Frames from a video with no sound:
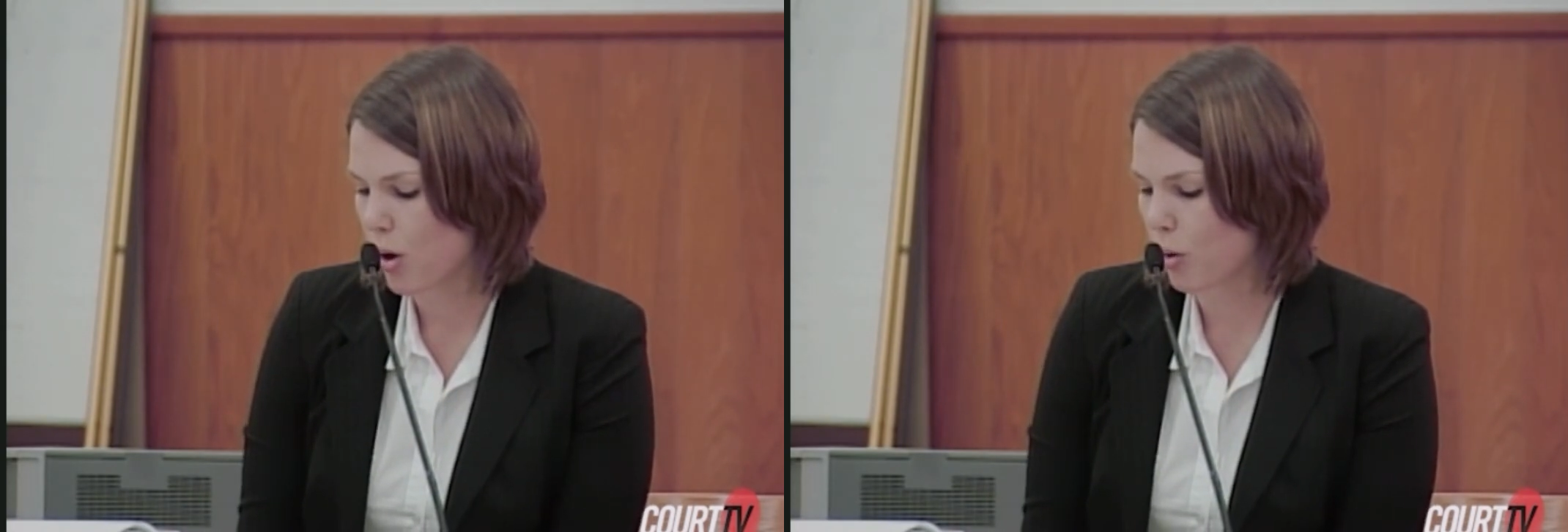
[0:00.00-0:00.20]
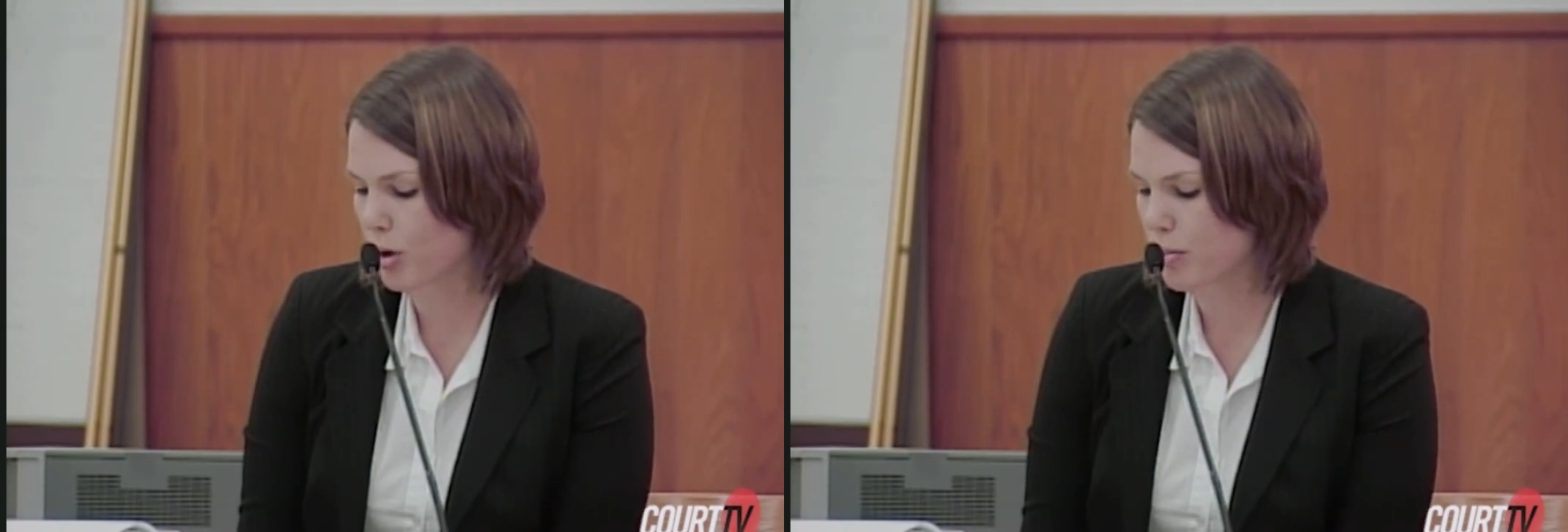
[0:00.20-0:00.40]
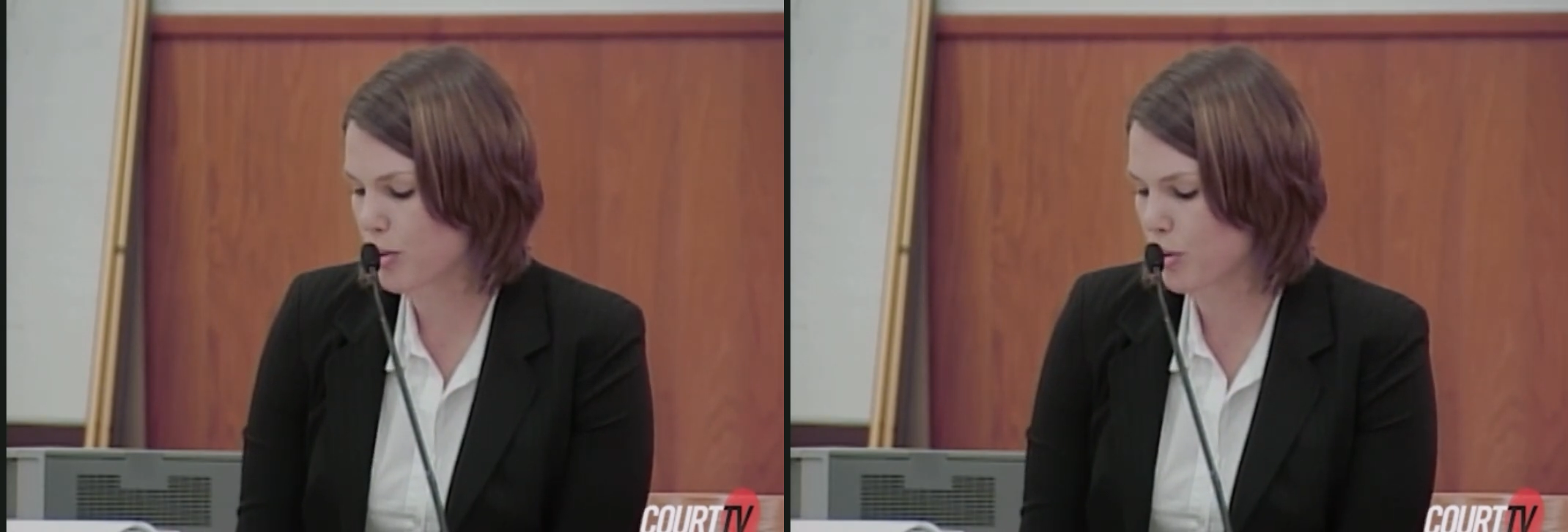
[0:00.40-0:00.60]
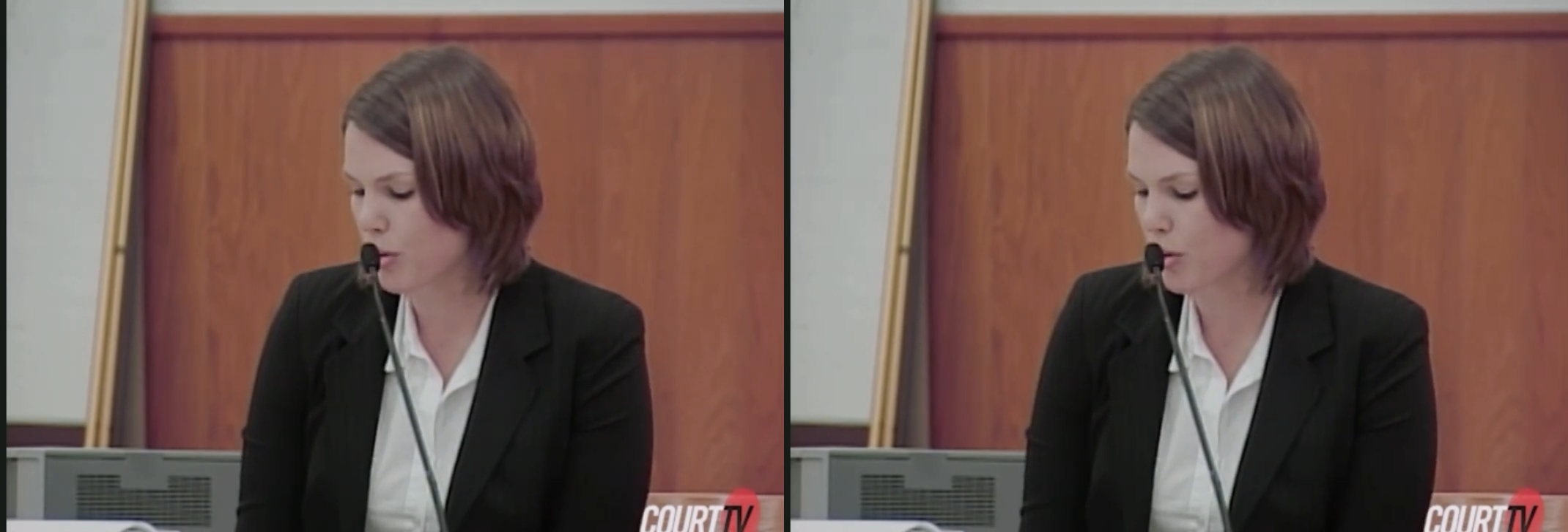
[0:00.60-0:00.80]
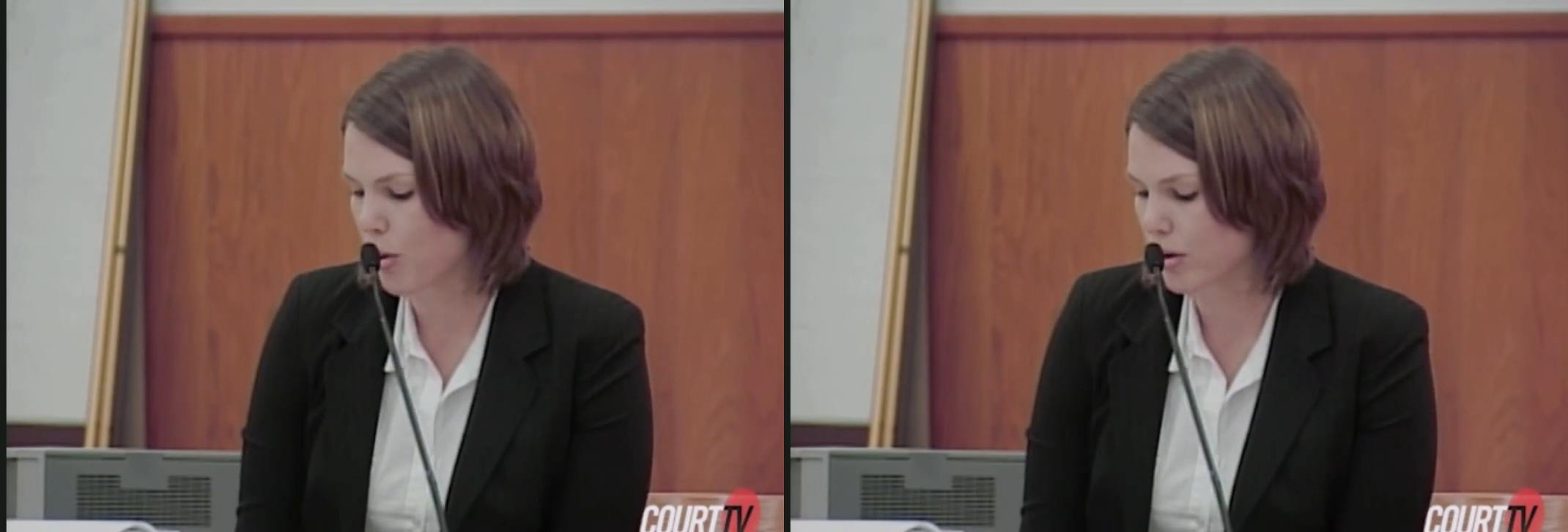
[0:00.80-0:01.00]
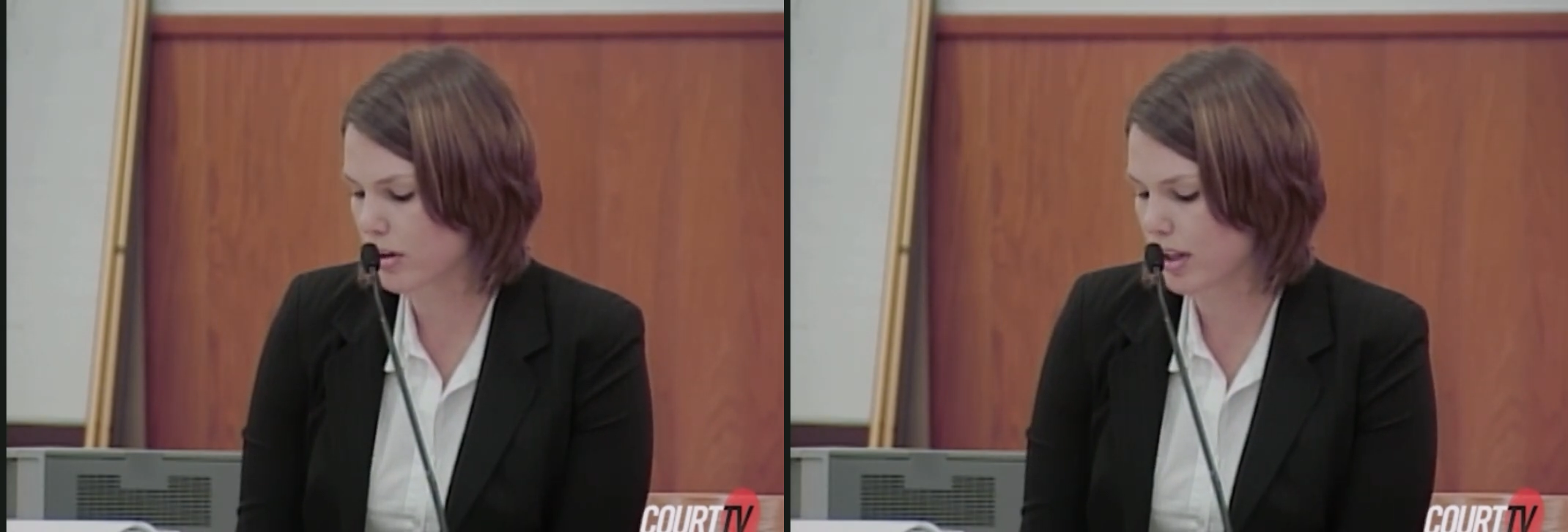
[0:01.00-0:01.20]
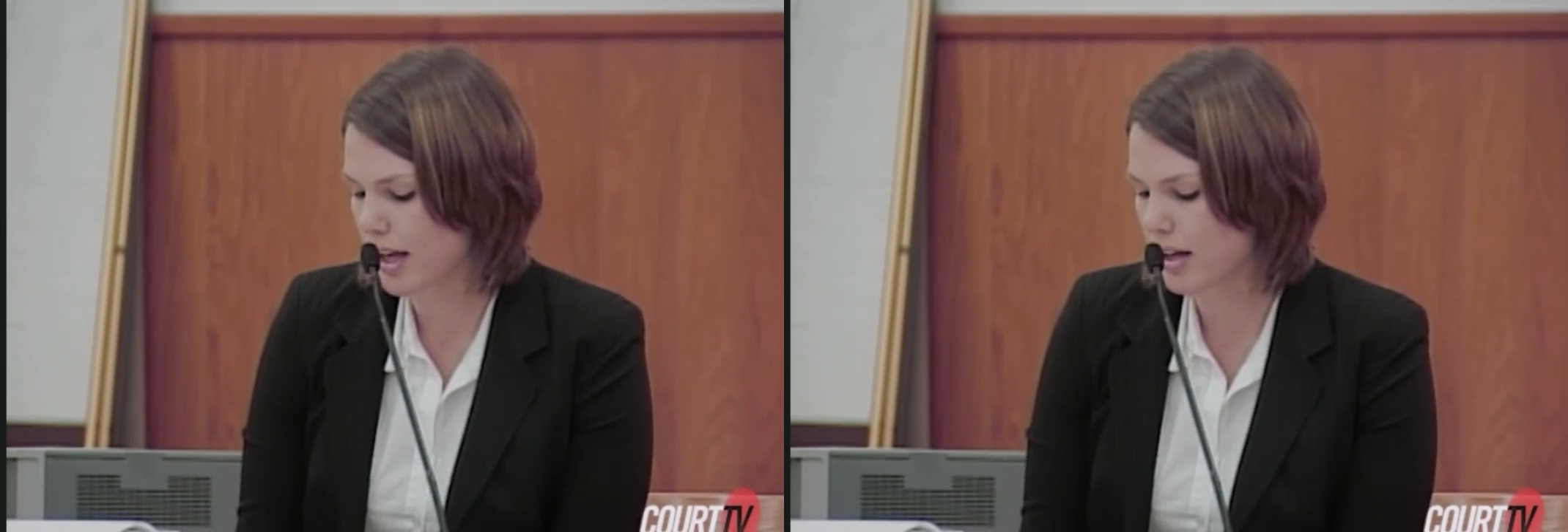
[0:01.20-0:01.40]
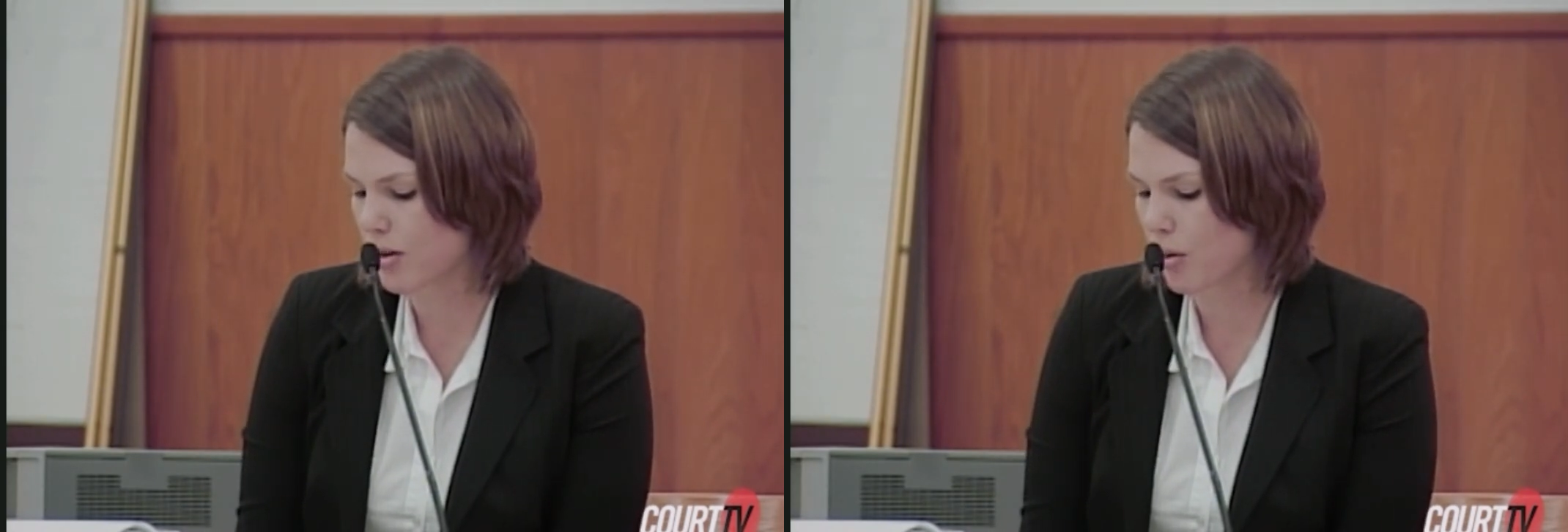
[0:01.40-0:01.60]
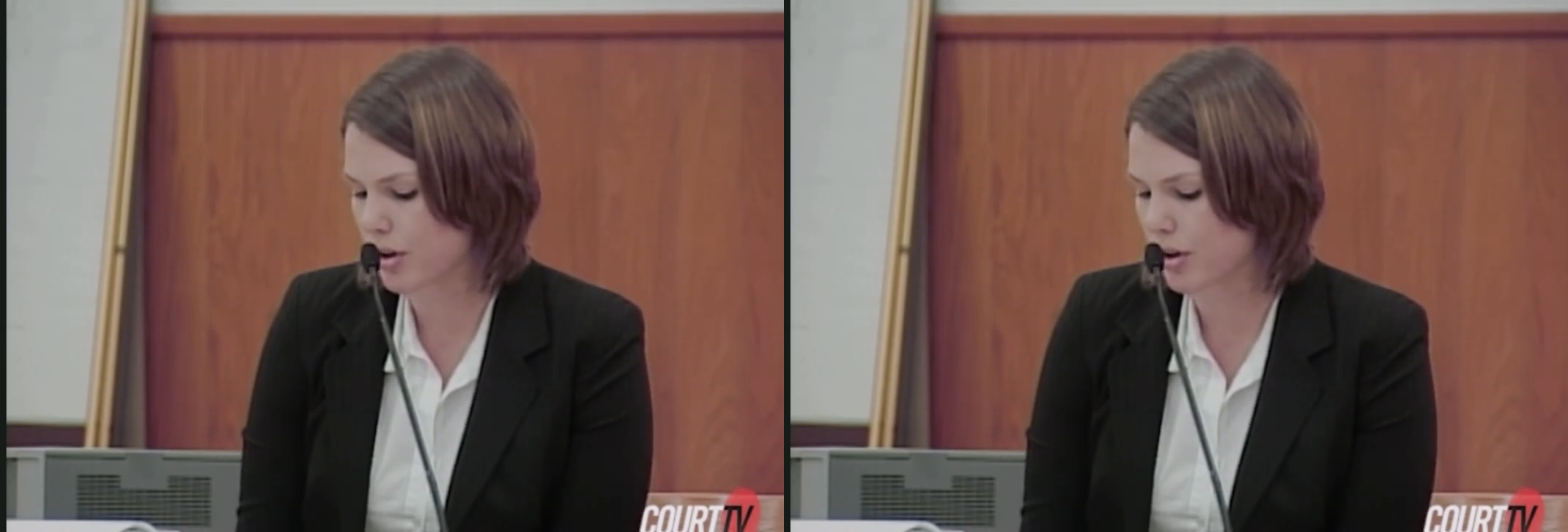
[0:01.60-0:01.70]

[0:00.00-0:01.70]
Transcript: or a pool or a lake